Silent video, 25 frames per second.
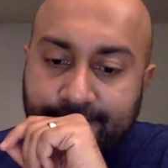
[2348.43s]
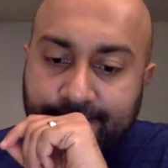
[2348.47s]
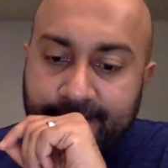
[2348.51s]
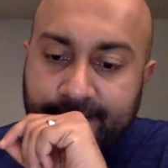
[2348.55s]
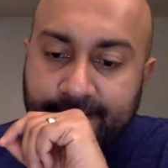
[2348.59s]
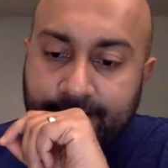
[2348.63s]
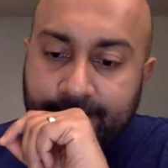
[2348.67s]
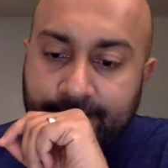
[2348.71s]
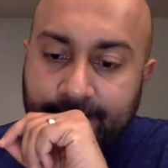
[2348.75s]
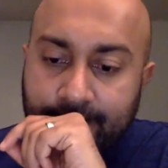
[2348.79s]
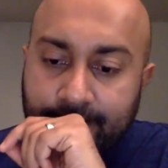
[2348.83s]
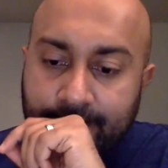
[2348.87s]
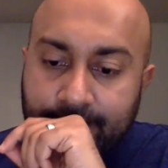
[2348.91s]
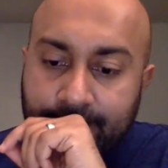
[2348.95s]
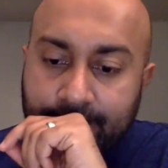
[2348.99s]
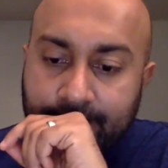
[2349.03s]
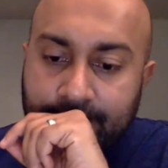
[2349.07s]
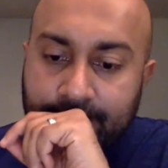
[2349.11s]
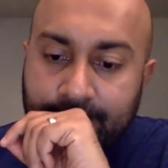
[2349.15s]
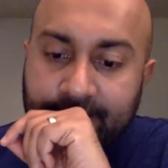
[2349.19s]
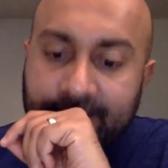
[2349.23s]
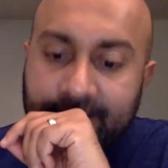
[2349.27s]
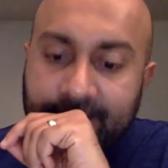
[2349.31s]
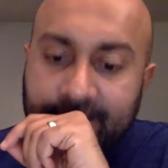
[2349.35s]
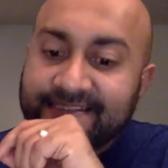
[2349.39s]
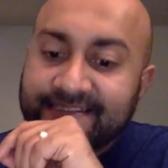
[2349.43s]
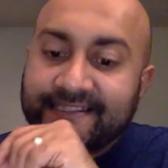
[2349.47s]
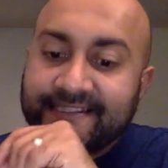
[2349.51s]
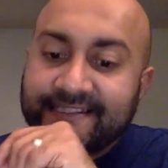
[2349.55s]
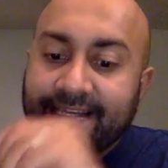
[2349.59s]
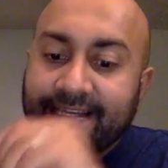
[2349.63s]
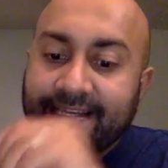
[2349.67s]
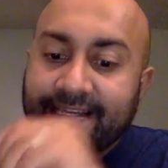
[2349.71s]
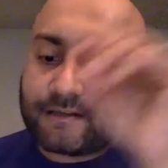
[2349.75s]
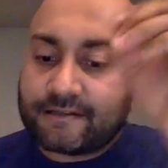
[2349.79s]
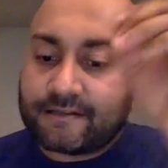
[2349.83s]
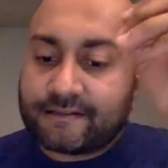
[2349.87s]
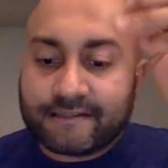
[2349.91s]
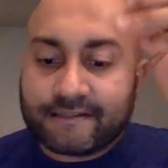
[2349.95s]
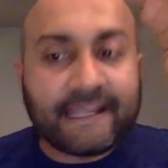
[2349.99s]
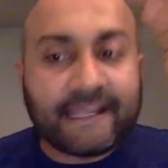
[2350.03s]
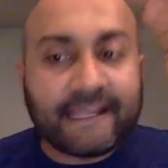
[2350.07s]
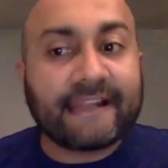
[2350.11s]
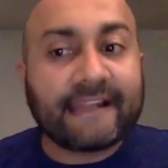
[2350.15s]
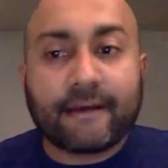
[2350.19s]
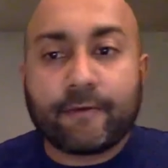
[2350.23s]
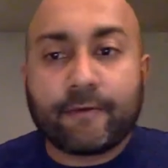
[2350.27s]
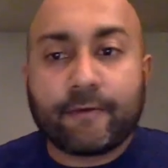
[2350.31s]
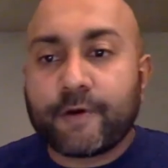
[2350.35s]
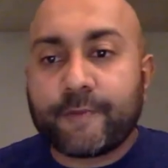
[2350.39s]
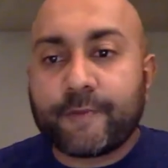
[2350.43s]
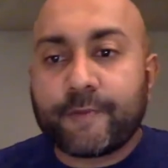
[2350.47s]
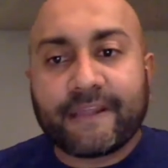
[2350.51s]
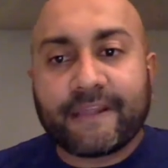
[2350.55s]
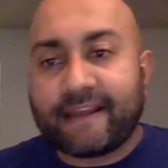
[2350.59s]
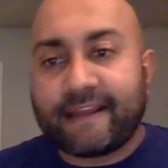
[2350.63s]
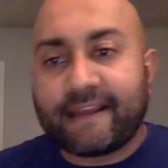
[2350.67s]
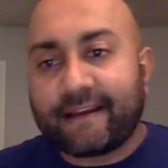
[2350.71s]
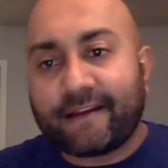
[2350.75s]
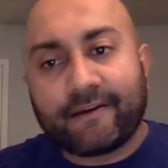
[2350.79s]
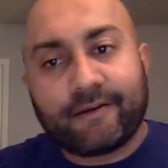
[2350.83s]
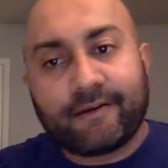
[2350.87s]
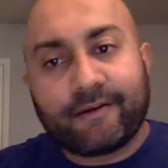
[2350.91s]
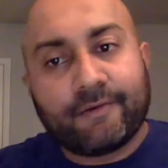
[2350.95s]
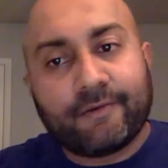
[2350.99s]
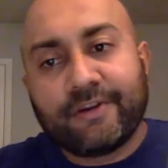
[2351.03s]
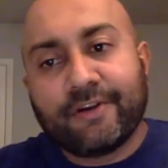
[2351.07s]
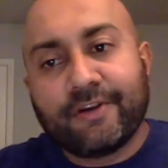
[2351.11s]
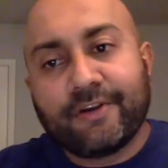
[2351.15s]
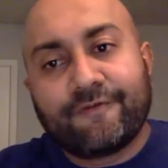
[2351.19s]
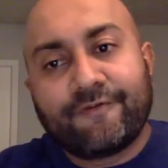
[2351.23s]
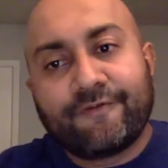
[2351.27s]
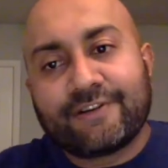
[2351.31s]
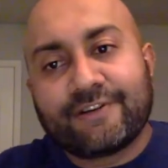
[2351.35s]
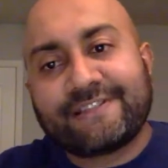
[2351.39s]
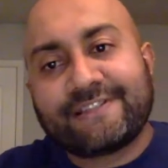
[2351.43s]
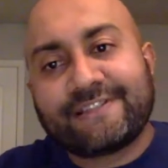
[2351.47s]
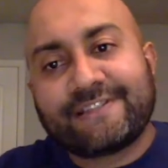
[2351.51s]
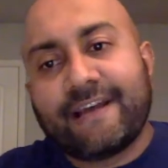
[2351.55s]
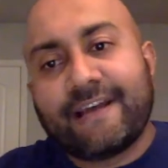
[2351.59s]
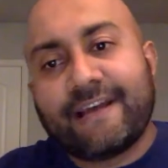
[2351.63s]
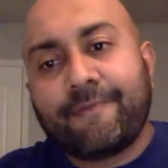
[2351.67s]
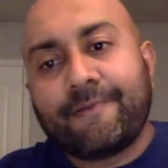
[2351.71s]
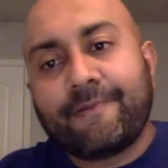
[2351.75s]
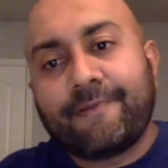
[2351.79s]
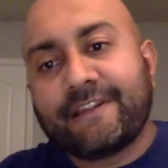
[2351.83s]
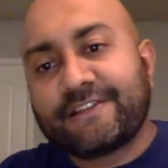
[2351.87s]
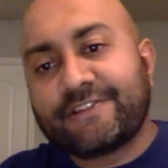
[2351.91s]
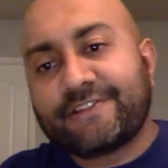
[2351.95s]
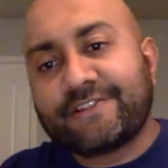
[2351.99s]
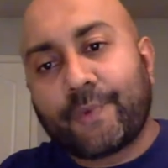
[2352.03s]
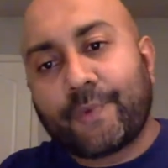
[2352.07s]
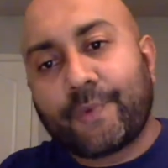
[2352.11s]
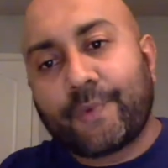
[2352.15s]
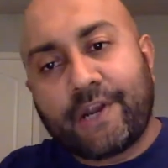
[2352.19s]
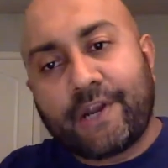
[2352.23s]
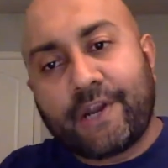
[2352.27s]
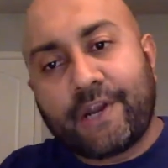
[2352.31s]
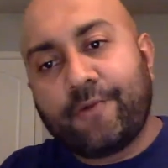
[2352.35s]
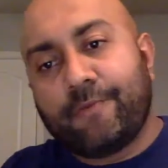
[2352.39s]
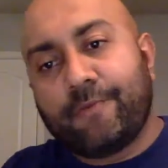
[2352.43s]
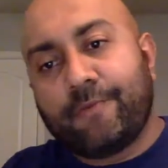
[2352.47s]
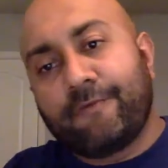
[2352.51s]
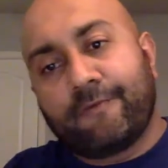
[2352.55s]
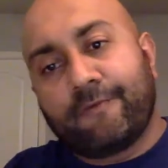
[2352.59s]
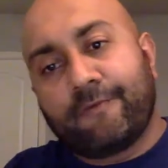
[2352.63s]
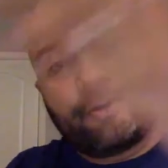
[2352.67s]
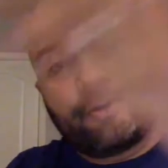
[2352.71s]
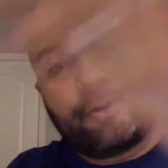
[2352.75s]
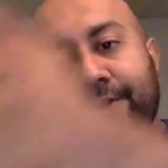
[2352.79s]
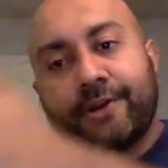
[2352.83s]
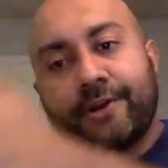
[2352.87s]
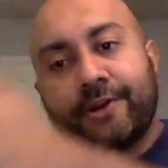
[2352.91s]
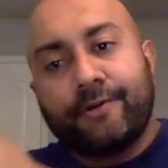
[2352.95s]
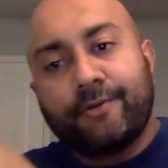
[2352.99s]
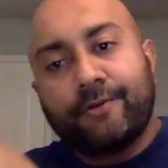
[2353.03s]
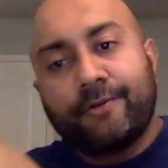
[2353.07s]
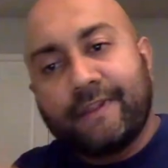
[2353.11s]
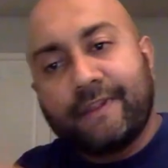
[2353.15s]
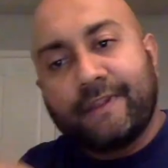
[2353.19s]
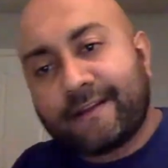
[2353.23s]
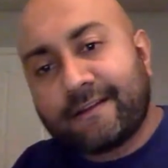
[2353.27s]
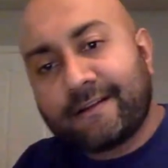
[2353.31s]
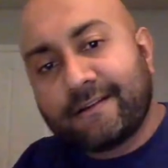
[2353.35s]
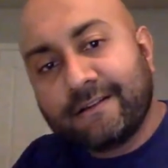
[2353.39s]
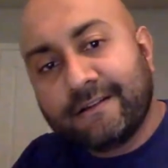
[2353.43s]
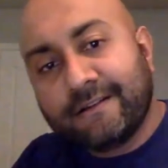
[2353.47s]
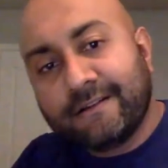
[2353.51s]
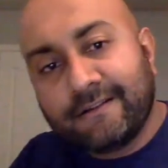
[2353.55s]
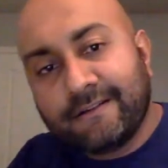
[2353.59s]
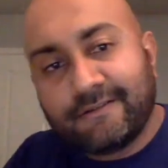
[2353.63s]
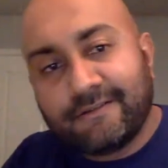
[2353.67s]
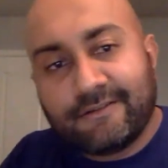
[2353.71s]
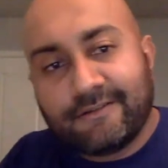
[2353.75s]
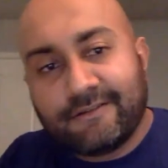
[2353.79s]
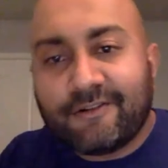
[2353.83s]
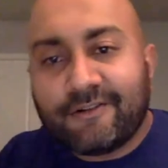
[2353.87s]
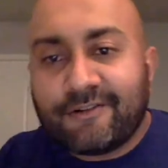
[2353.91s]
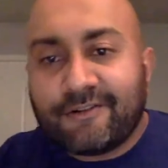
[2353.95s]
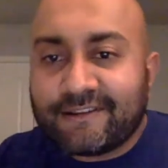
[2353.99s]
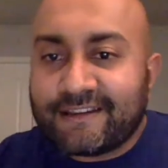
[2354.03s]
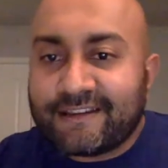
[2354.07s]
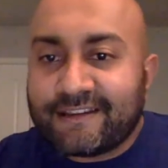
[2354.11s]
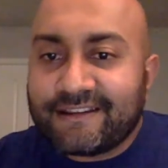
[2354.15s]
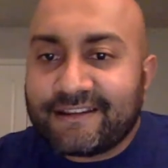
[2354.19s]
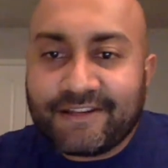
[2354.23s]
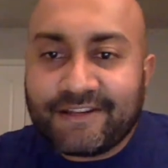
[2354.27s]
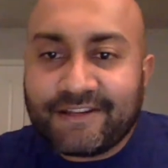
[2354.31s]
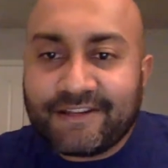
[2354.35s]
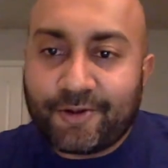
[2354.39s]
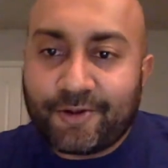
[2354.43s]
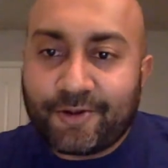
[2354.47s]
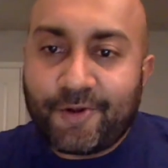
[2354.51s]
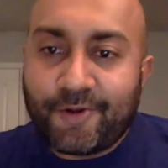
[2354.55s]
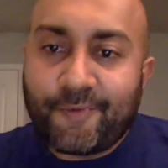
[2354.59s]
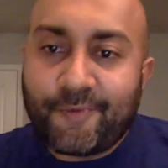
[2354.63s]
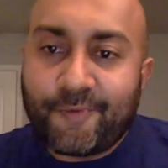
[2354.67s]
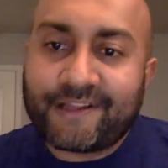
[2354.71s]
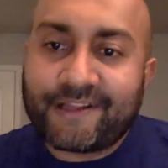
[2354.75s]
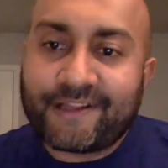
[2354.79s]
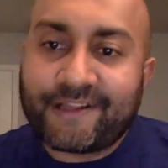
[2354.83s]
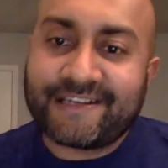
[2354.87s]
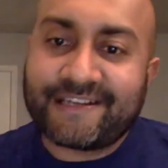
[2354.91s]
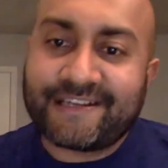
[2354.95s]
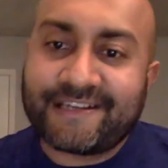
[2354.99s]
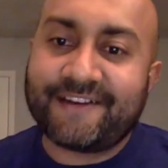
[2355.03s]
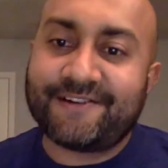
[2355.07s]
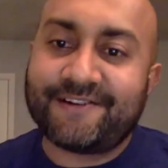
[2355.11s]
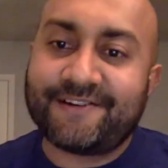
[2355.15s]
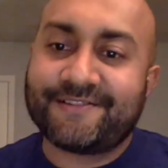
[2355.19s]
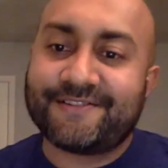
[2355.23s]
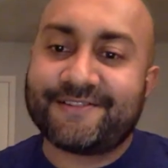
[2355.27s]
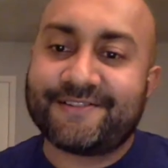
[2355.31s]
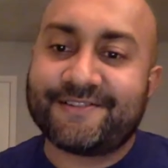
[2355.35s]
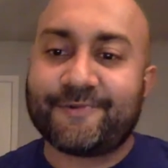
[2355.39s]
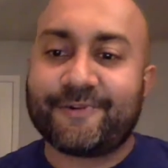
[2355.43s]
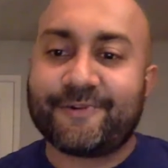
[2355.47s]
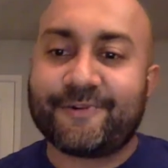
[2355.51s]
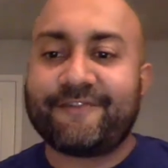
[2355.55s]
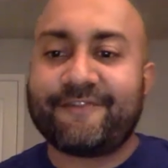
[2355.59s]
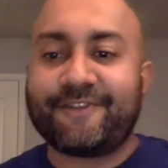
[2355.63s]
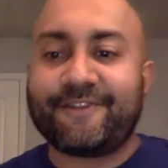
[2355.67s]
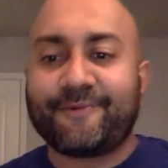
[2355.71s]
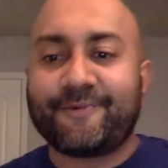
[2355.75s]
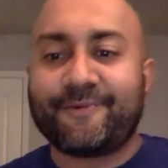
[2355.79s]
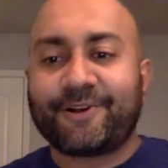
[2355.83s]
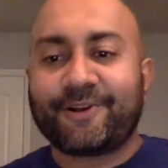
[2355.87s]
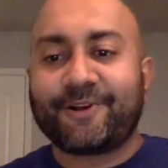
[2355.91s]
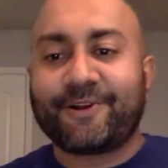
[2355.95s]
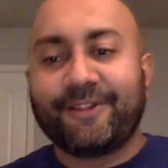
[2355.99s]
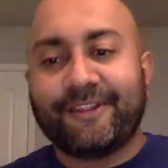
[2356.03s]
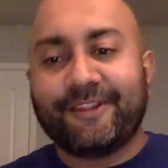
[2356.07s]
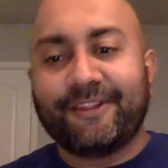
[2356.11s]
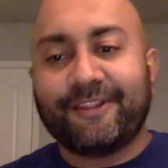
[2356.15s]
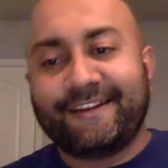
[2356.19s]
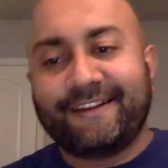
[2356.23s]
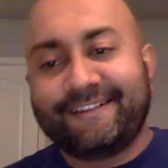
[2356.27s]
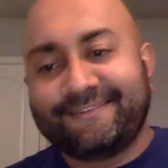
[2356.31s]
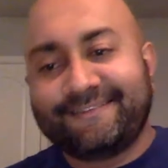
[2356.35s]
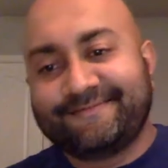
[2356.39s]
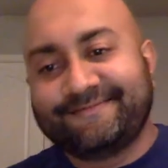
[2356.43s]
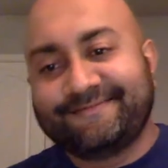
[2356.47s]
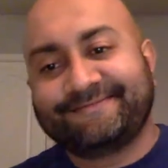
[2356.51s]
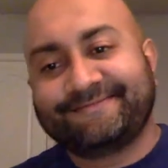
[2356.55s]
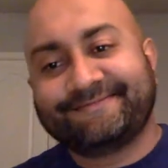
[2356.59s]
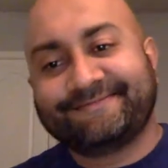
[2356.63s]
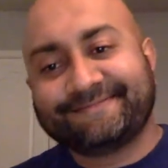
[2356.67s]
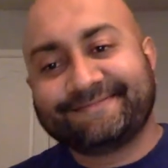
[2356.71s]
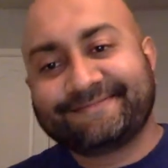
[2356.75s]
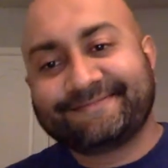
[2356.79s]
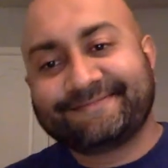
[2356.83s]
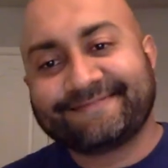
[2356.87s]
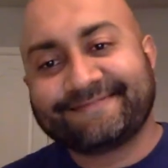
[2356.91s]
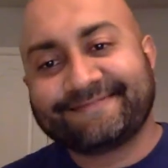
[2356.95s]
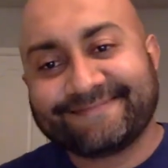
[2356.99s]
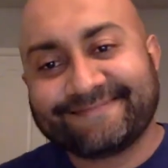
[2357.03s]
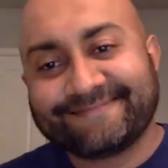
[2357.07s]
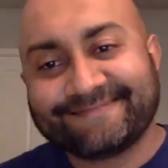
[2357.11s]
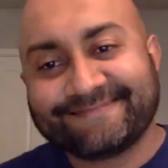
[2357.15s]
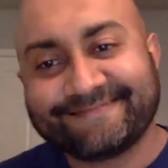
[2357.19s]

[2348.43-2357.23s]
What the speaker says: But that's like, that would be like your first step that you want to do before you do like YOLO with containers or whatever you want to call it.